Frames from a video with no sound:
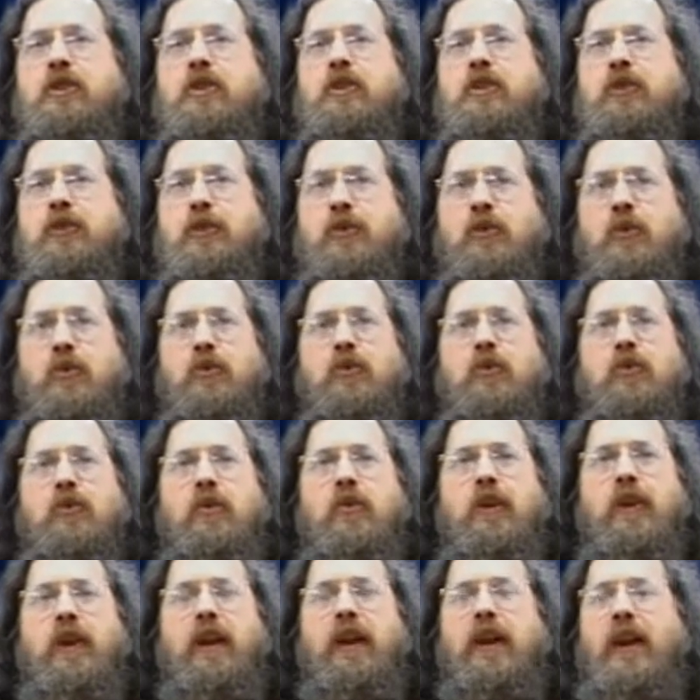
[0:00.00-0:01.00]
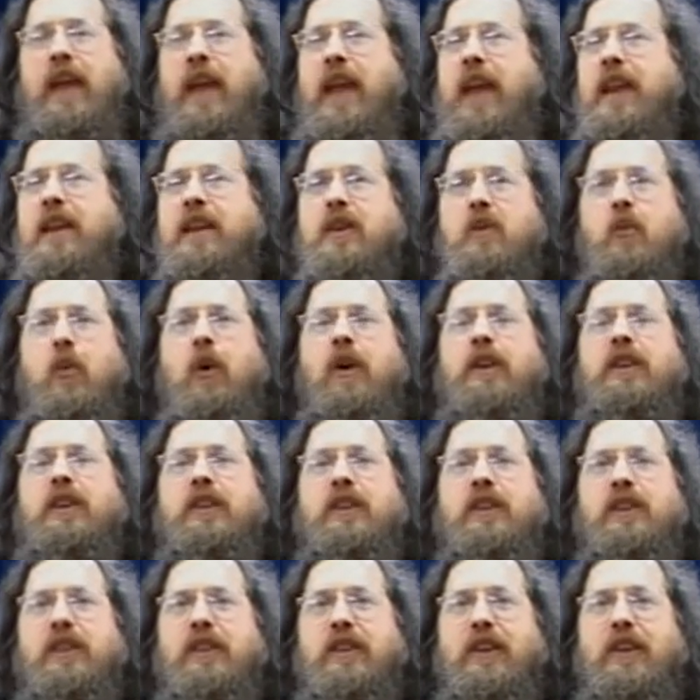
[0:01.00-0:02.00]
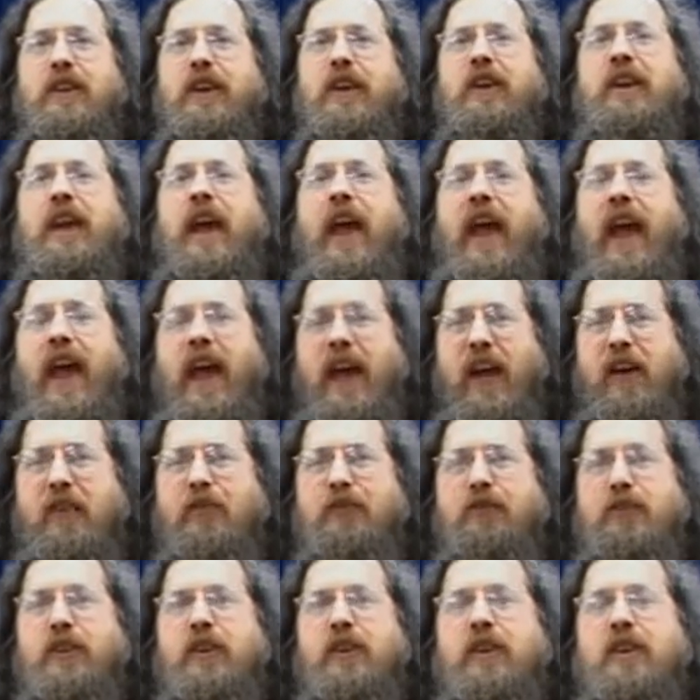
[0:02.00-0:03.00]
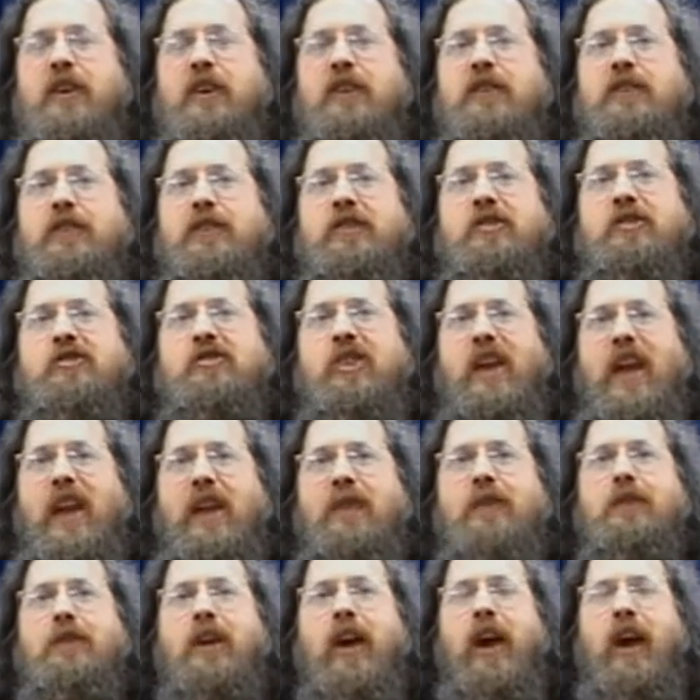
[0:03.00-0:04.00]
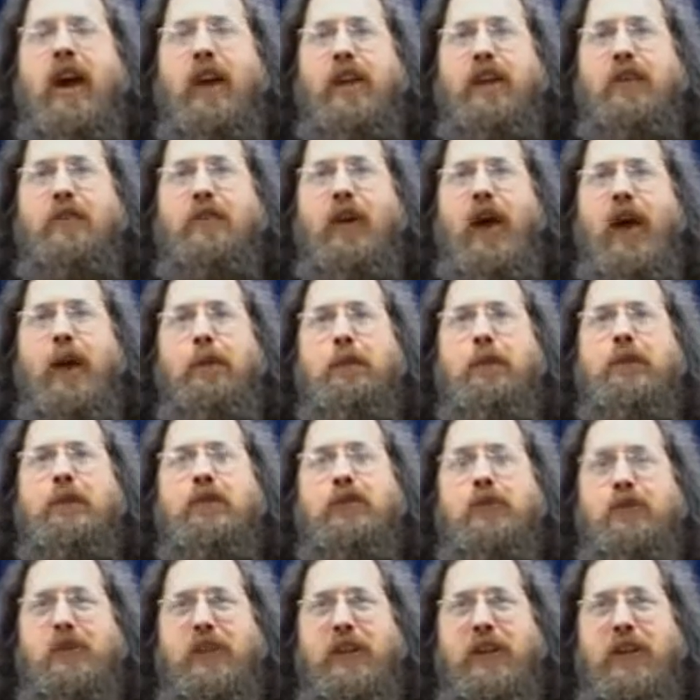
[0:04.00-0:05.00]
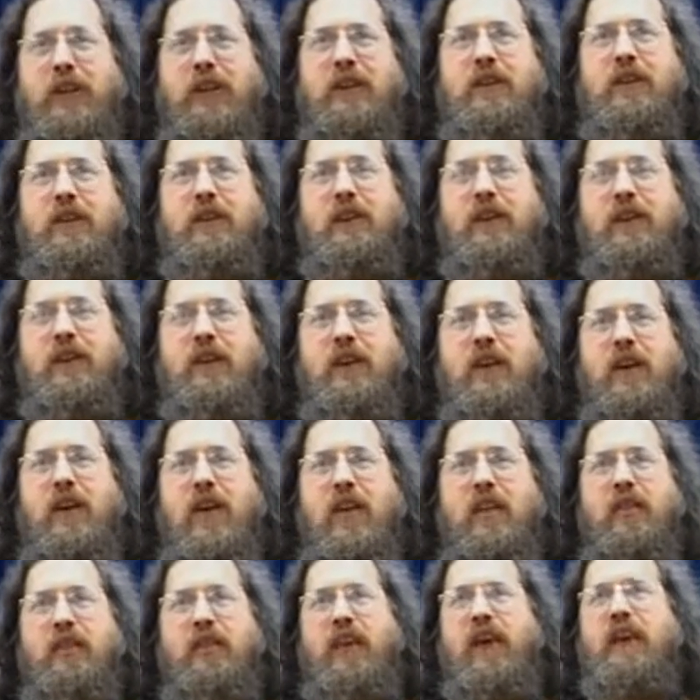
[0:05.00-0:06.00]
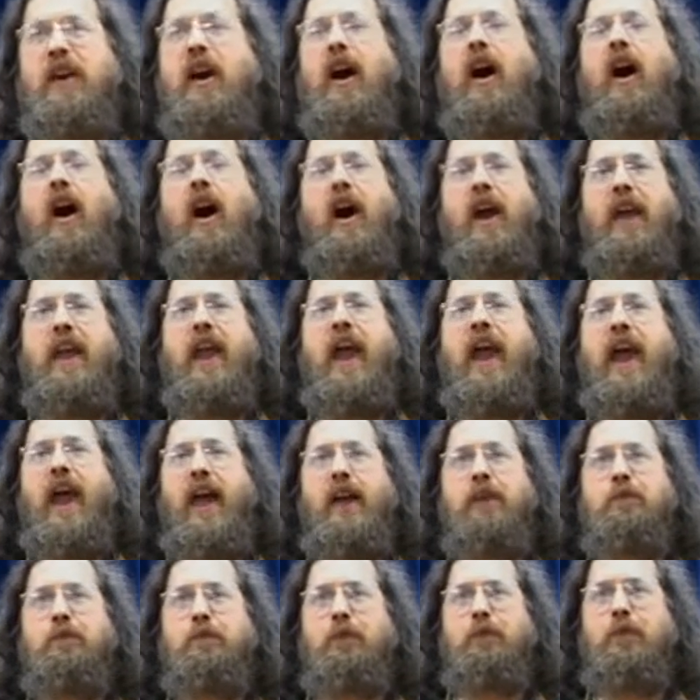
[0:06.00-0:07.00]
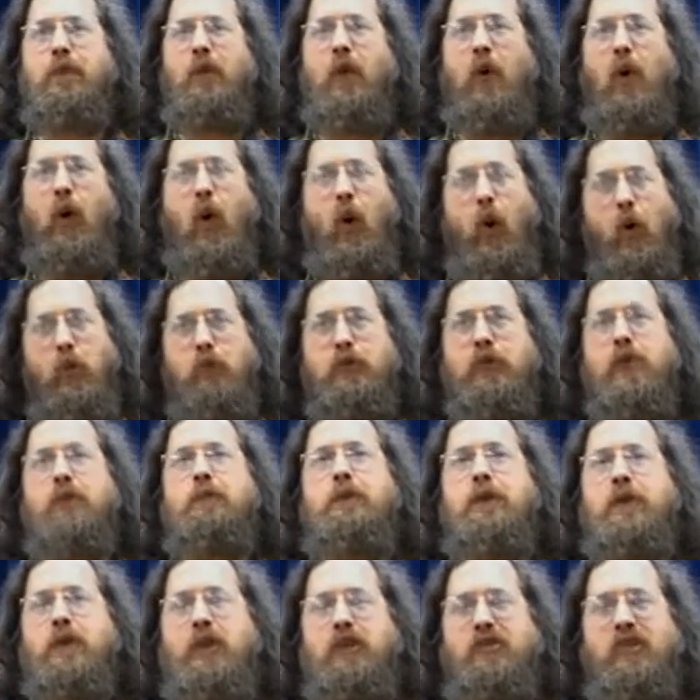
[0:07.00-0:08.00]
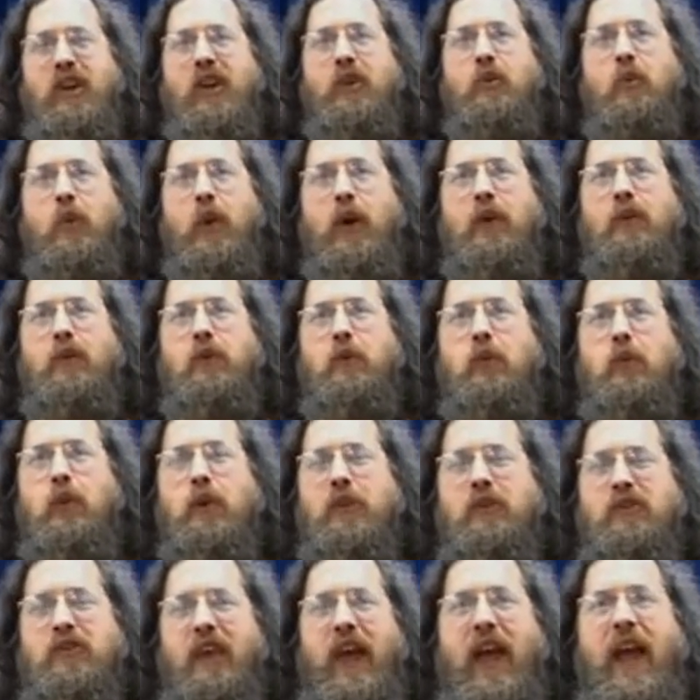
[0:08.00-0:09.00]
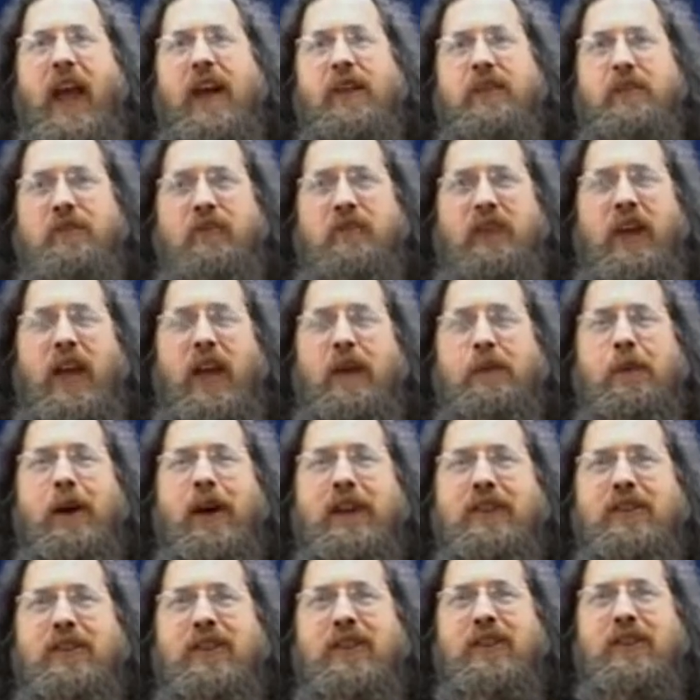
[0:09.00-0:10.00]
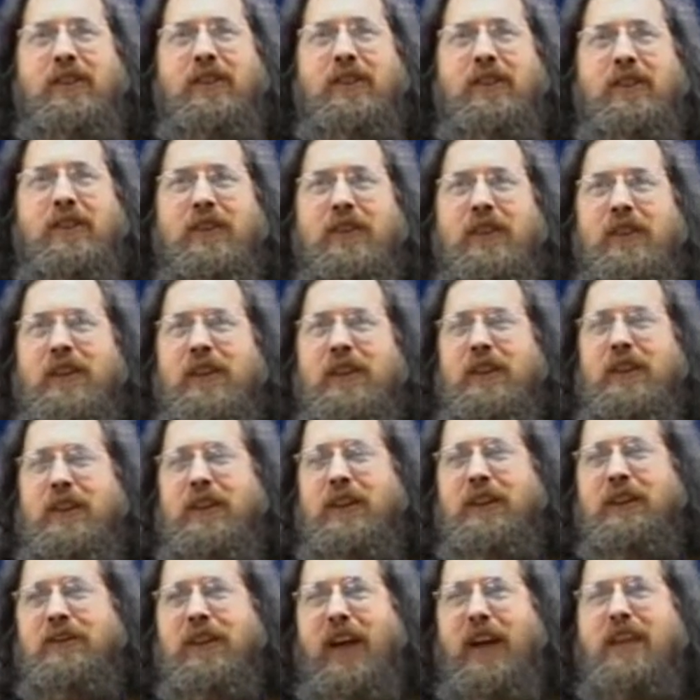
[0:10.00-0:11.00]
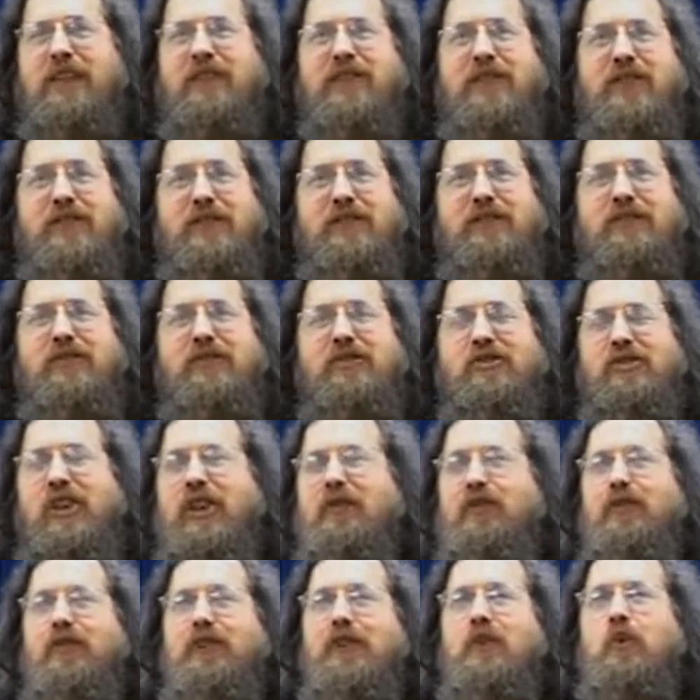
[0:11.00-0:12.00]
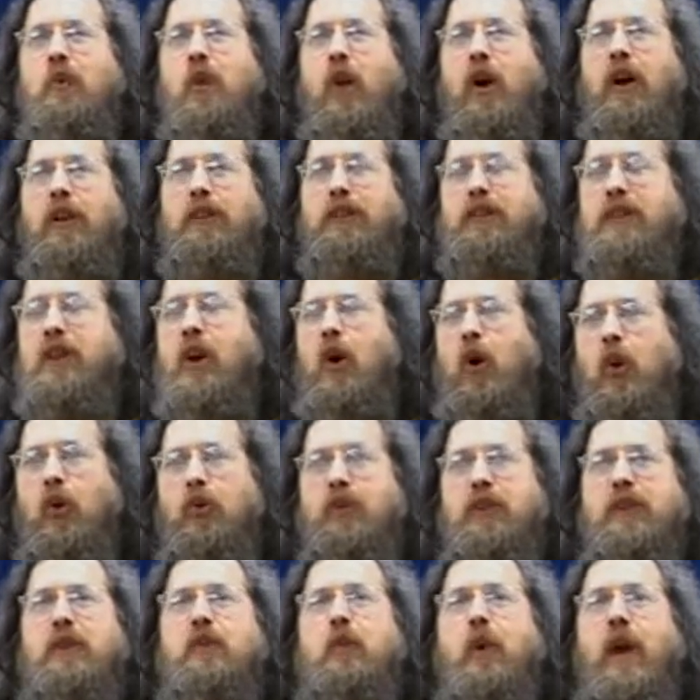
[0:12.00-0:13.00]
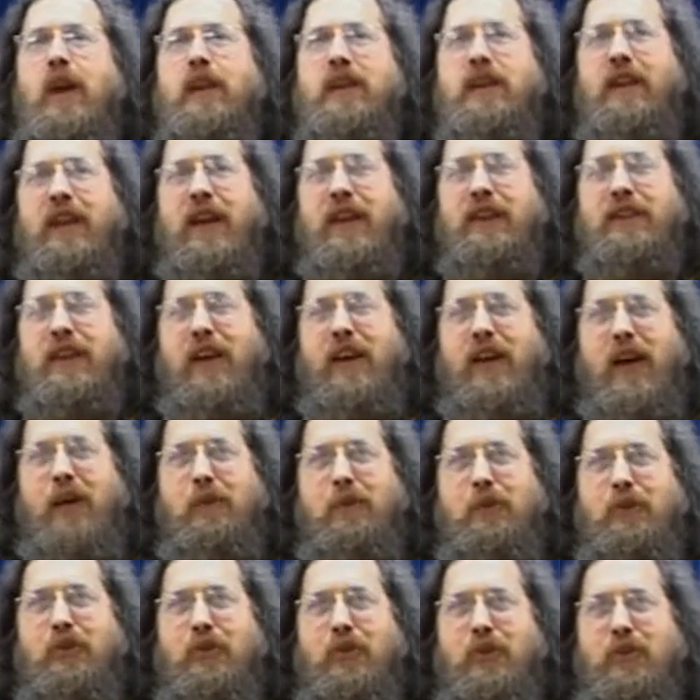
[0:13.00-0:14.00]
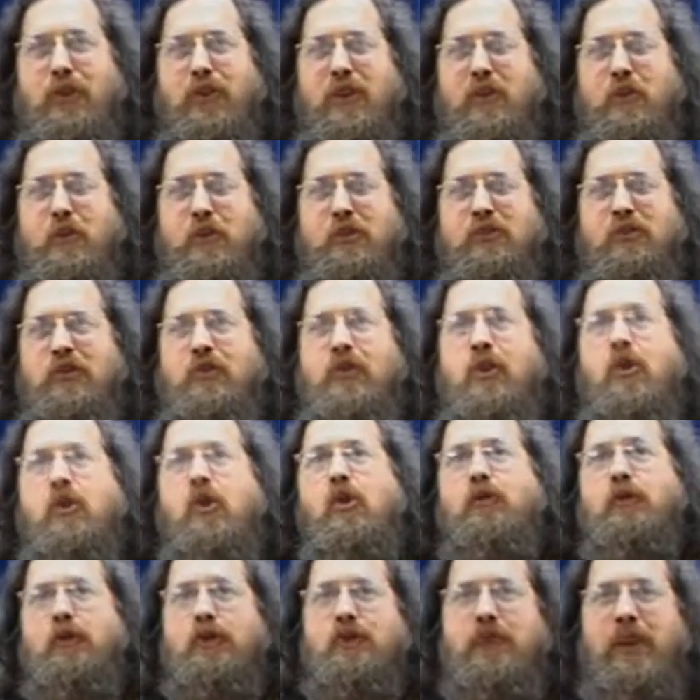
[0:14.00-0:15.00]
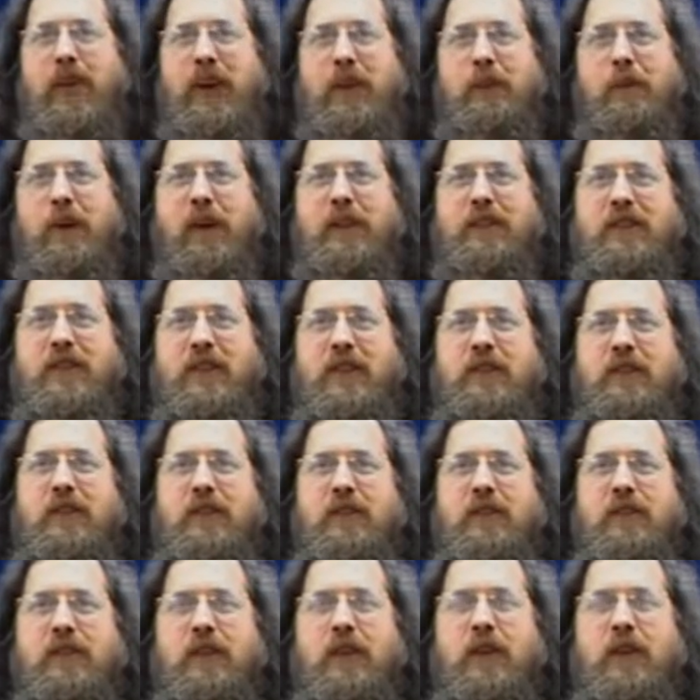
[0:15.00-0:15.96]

anyone in India can have the same kind of opportunity that I had only because I was at MIT. In 1971, the only way to get that opportunity was to go over to MIT.